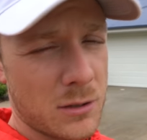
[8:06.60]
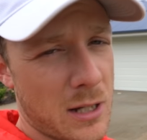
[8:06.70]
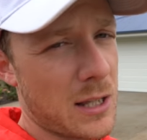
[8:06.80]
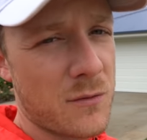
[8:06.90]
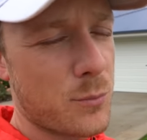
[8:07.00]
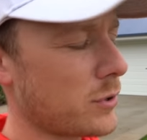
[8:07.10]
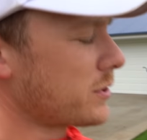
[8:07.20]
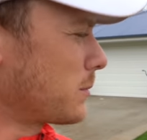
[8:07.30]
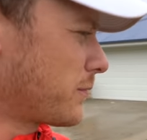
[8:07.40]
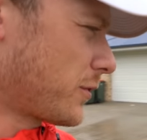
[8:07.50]
I love putting
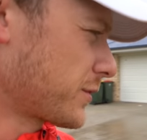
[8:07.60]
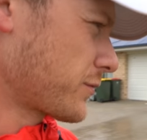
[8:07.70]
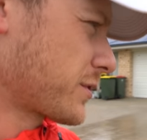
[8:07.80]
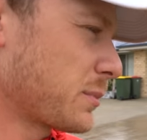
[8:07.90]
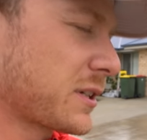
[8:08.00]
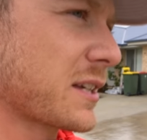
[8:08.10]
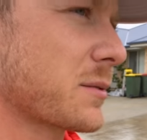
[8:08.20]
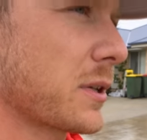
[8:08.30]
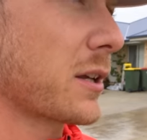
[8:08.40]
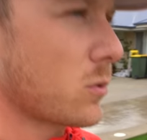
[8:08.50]
some phosphorus and
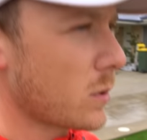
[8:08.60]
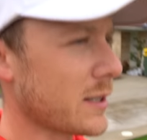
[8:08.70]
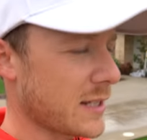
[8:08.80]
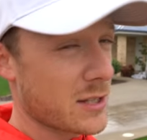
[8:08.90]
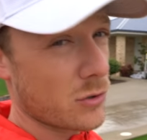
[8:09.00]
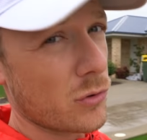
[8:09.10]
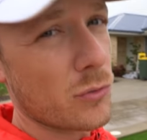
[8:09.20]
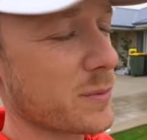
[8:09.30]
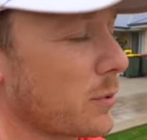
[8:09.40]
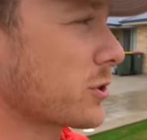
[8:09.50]
potassium down, it always gets a good
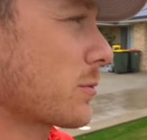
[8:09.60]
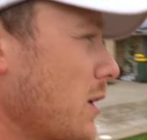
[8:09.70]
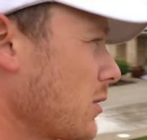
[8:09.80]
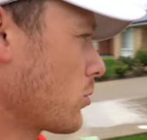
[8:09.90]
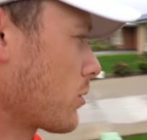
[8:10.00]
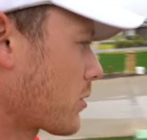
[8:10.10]
response from my lawn